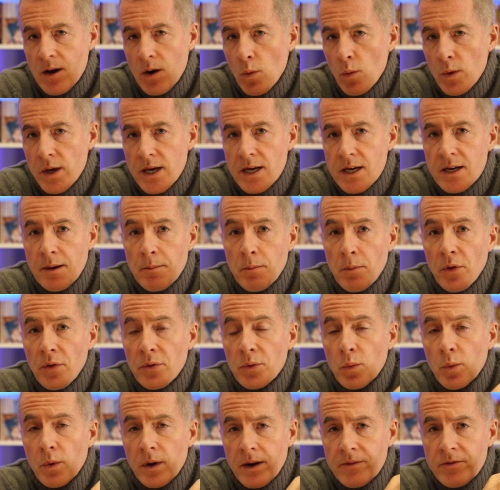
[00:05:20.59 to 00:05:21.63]
a week, a
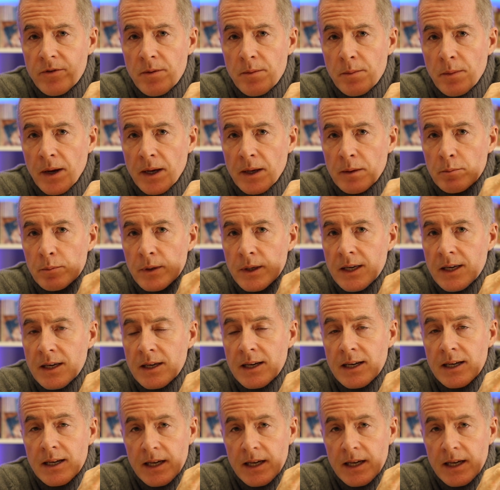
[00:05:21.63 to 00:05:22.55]
month, whatever it might be.